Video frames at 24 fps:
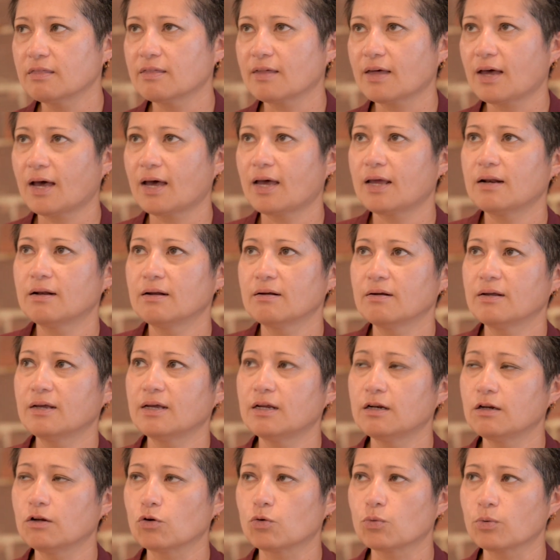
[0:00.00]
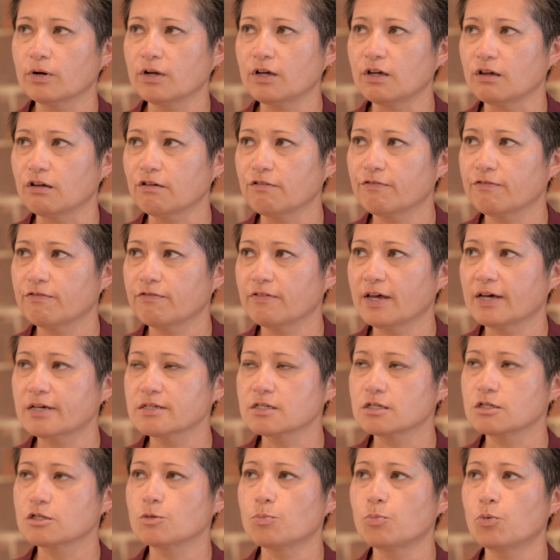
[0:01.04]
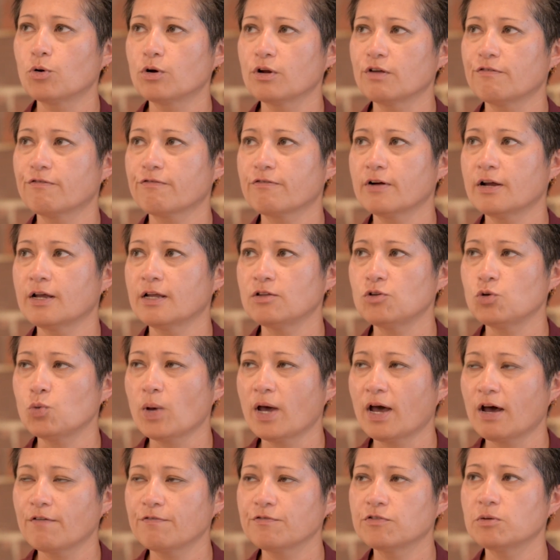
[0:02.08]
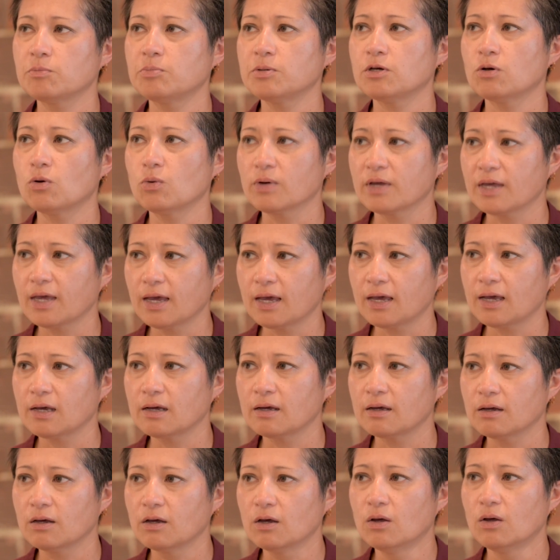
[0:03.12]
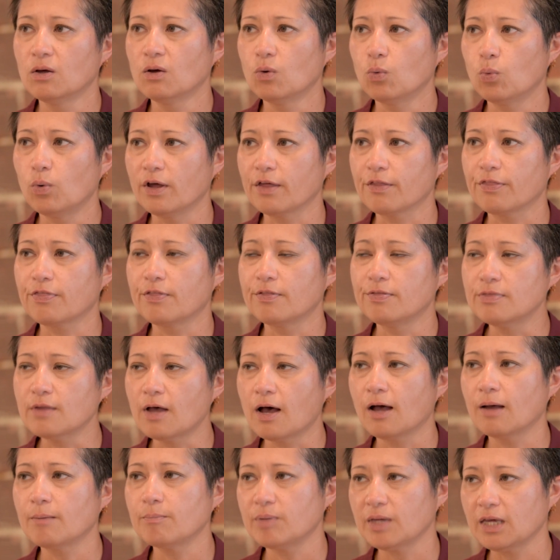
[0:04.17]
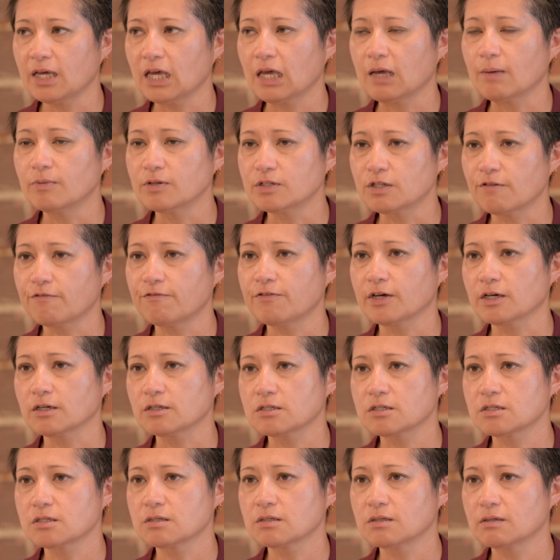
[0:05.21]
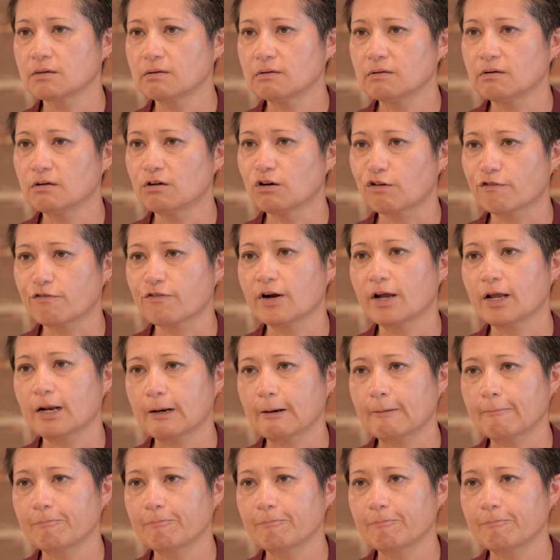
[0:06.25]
that in grief, as a supportive friend, you have to be okay with not being able to fix your friend,